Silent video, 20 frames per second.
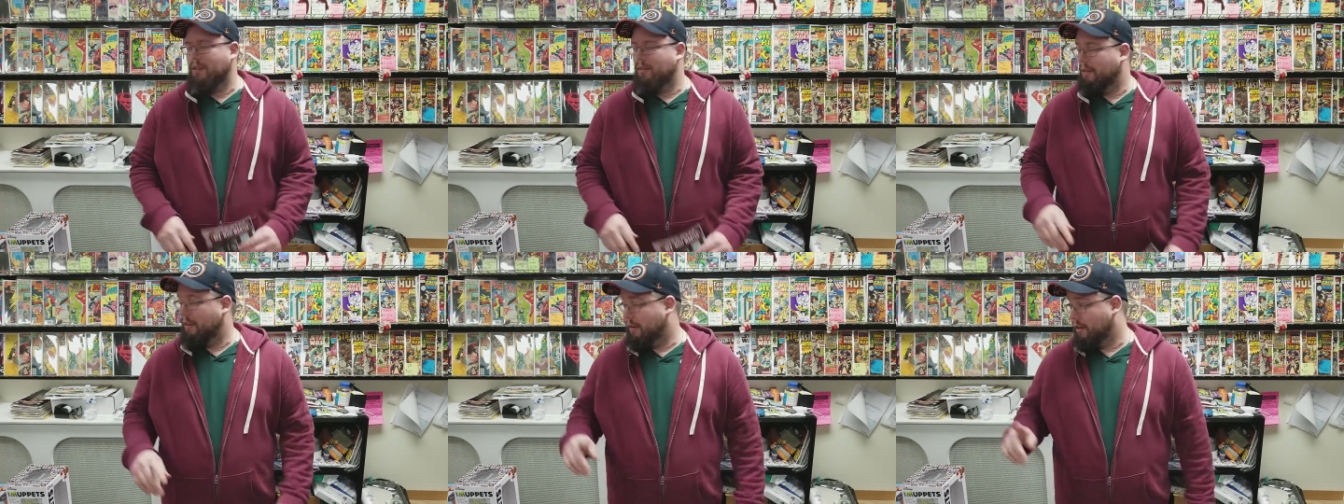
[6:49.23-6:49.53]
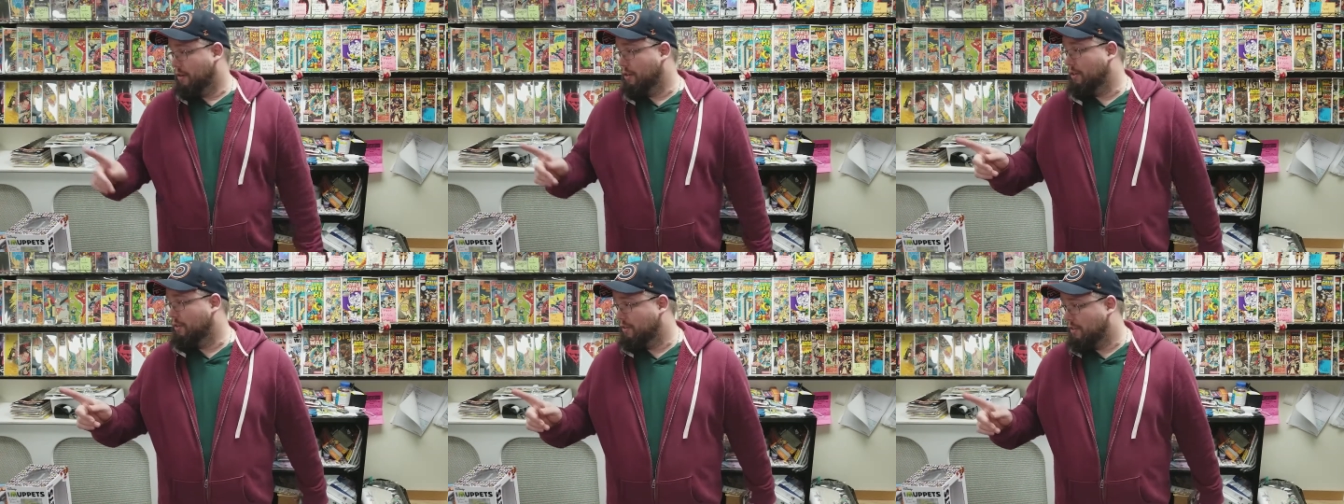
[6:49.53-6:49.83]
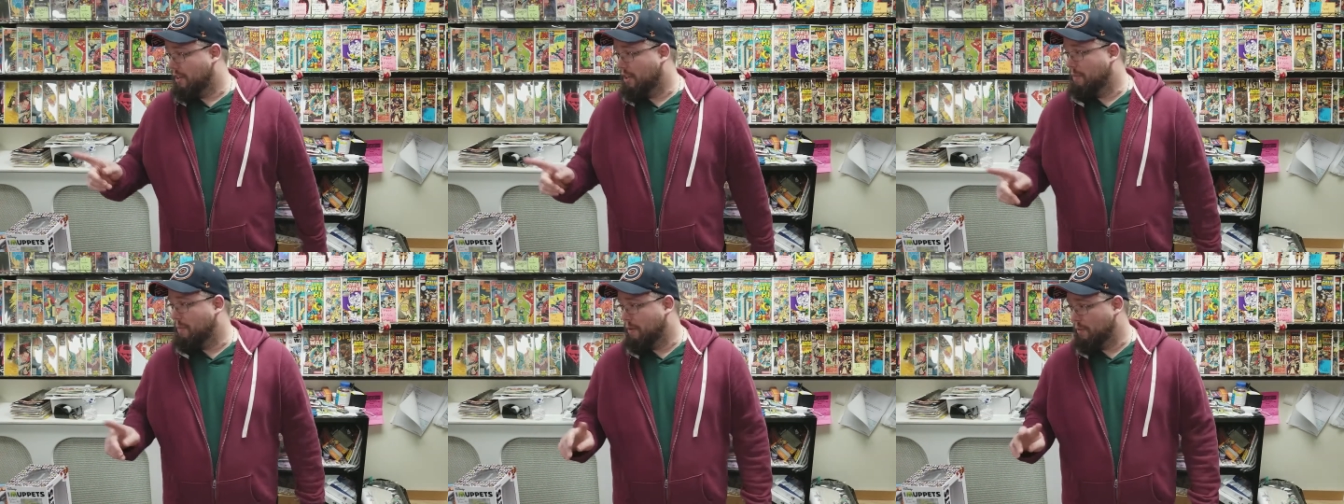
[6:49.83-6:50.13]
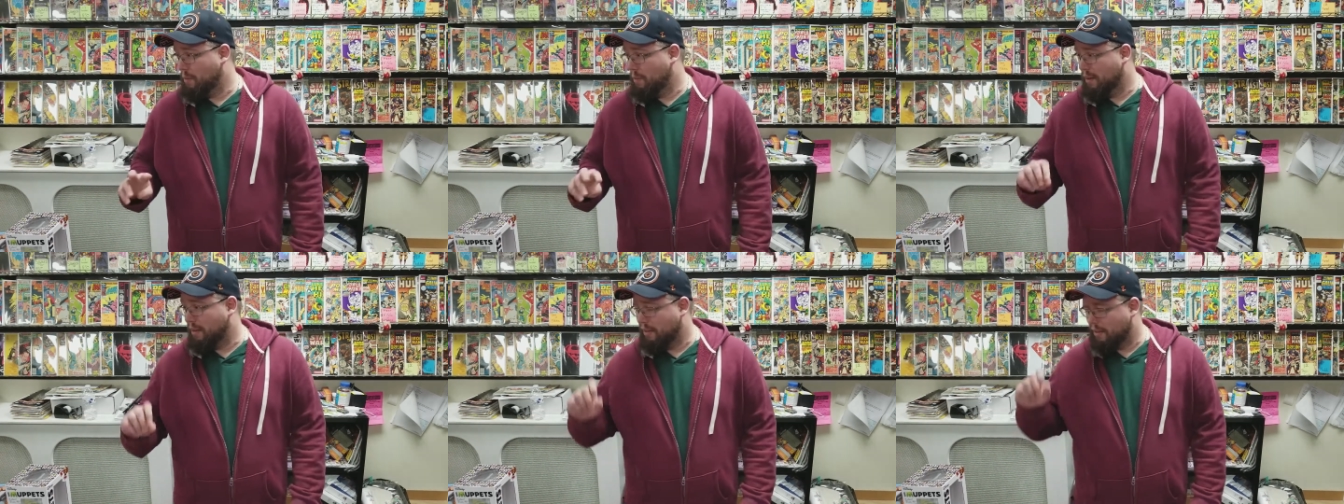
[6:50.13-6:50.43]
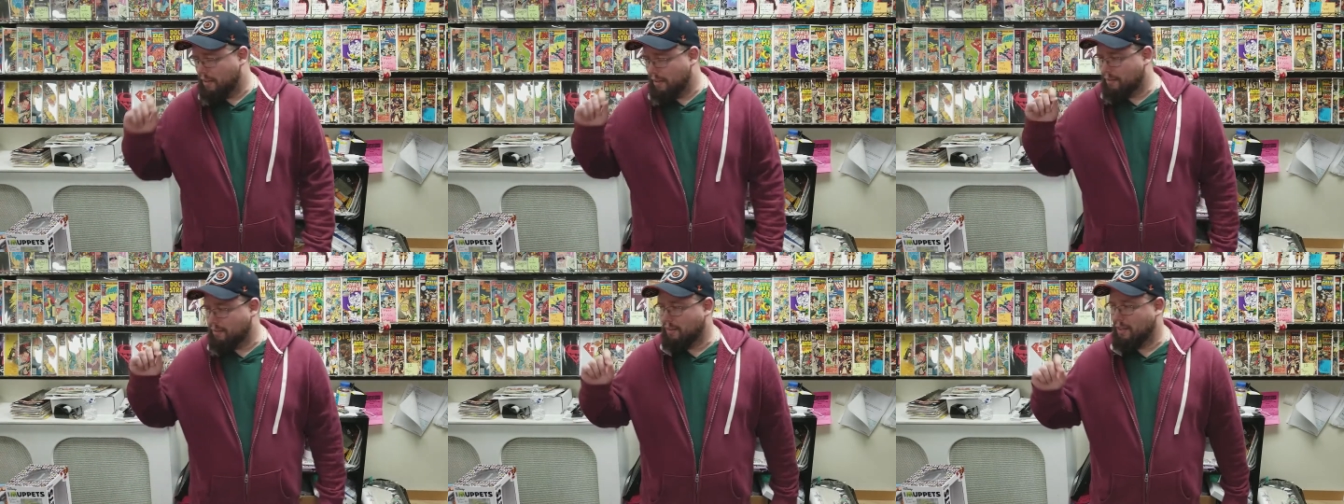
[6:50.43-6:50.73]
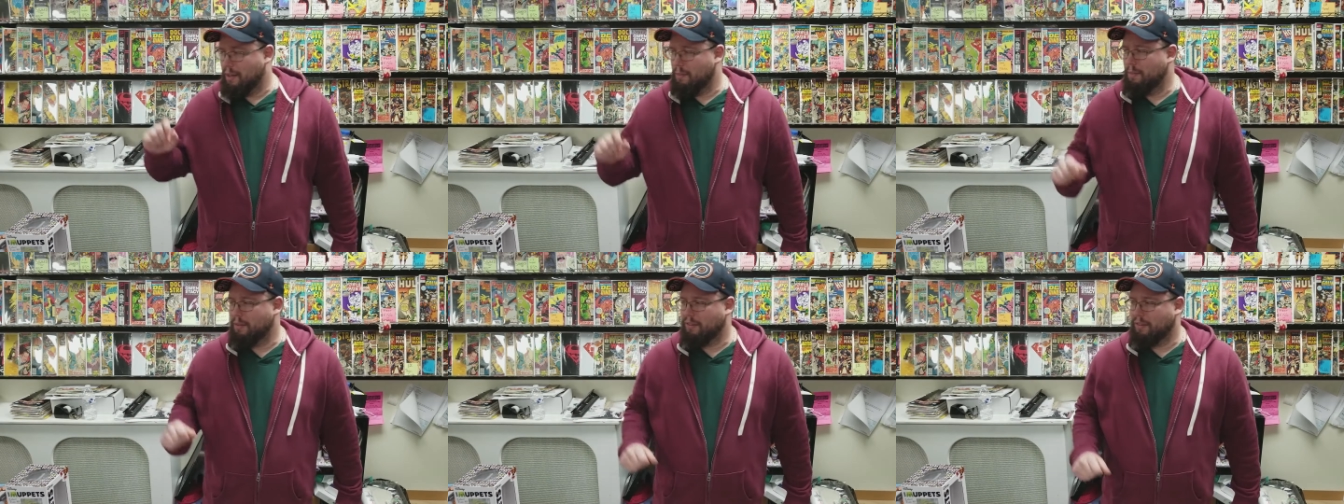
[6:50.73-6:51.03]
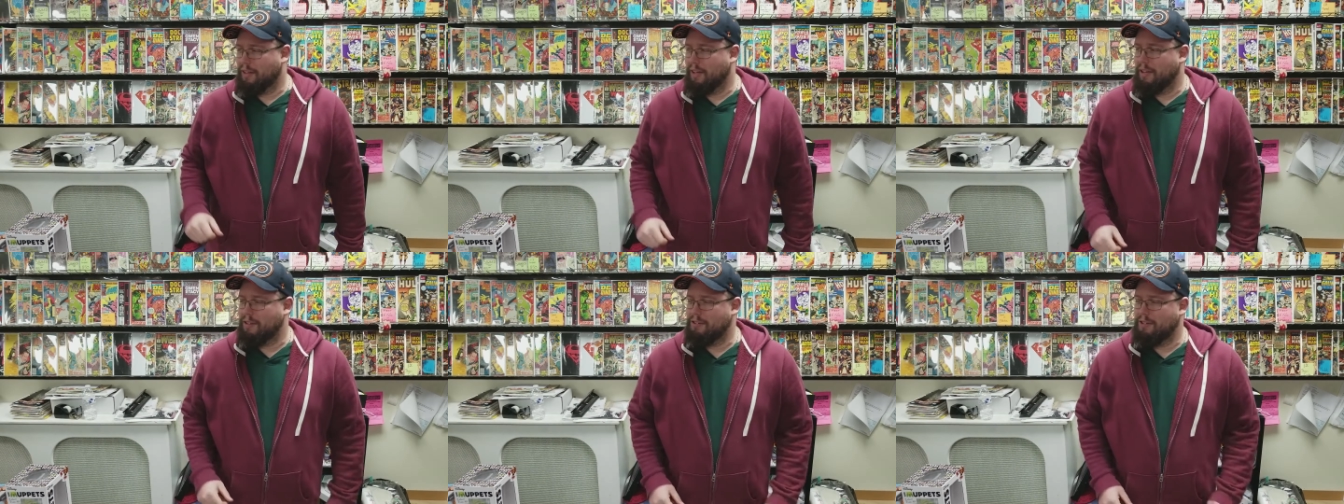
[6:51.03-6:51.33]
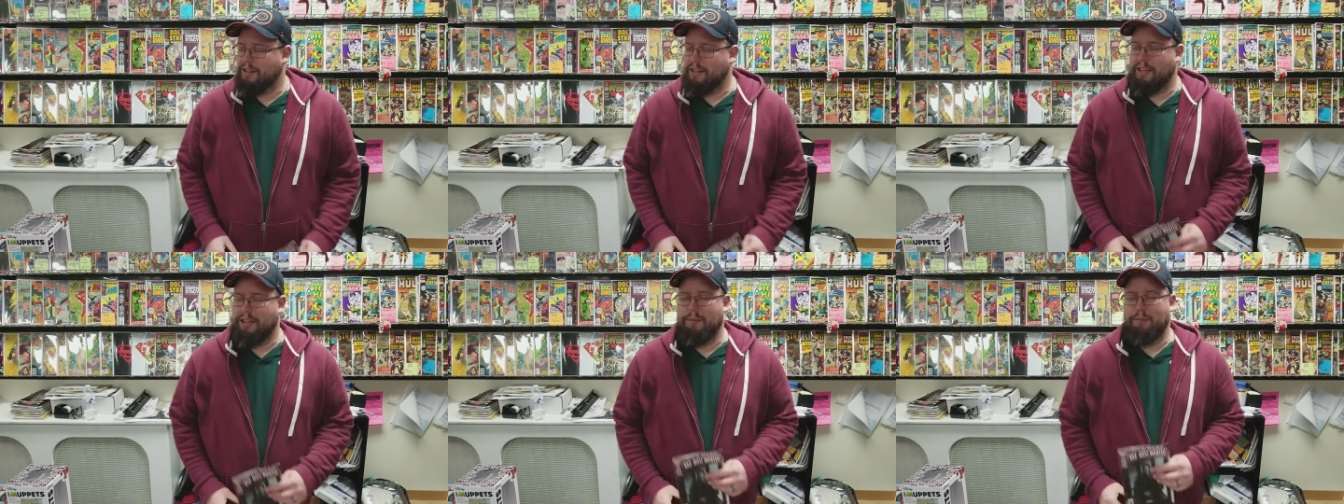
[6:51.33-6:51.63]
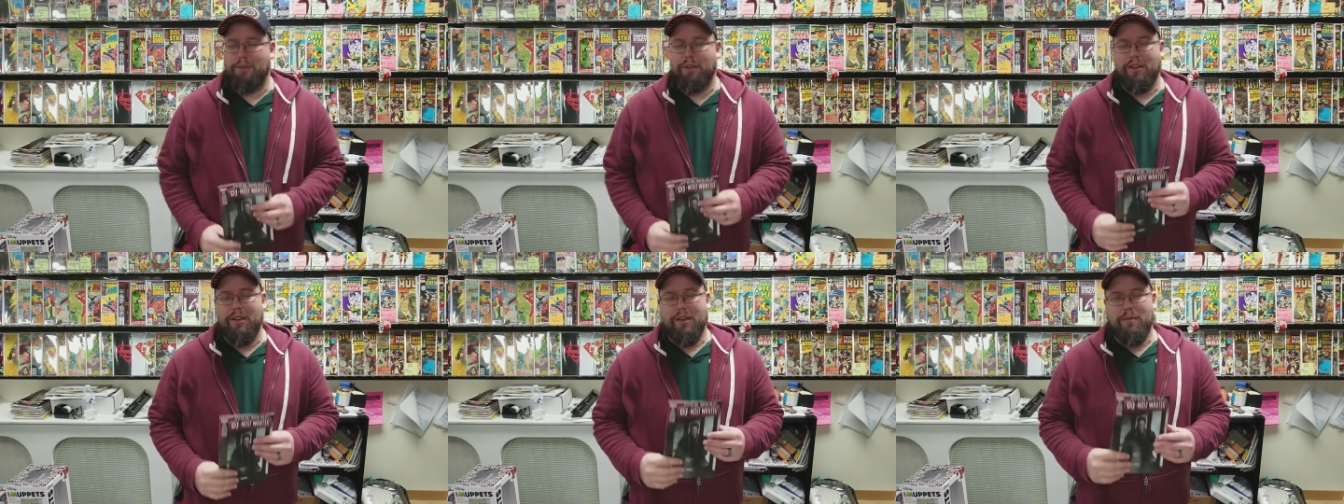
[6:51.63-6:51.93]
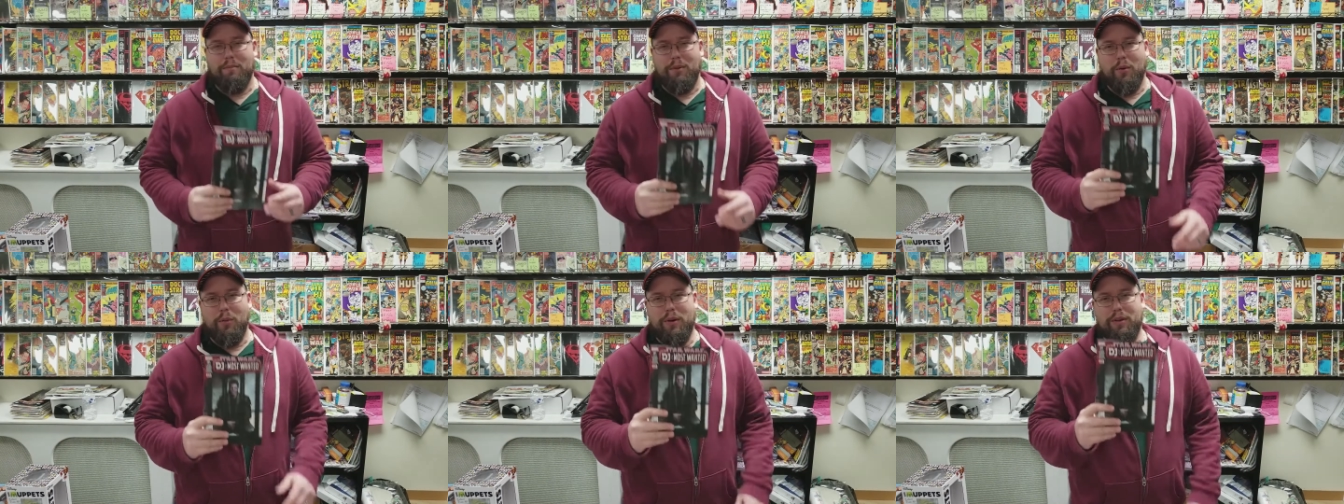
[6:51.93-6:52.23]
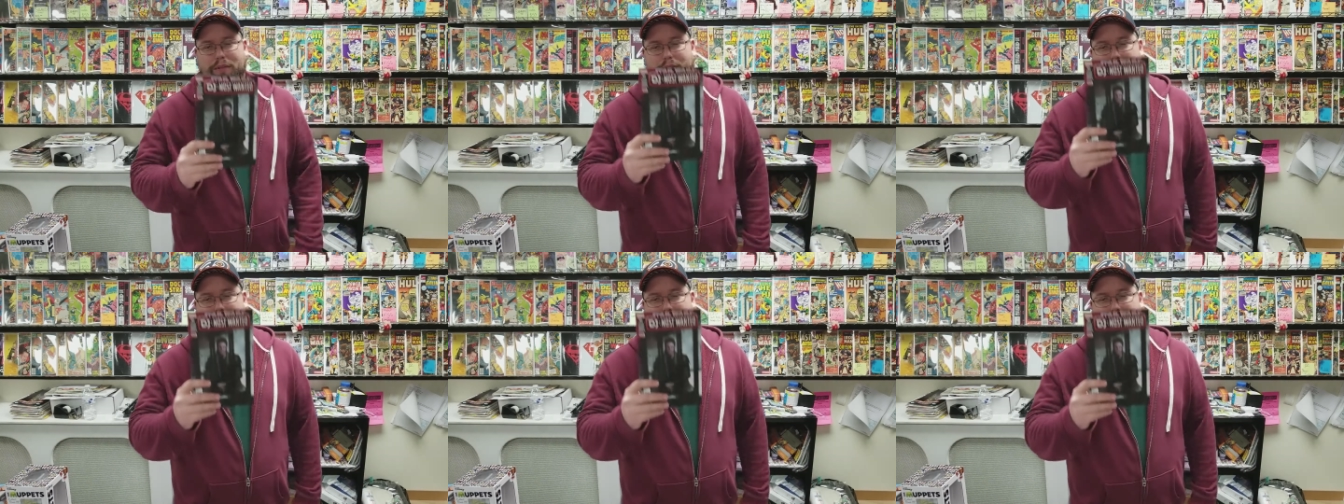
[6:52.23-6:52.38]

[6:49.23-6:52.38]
They're a good team. Everybody likes them. It's catchy names. But we've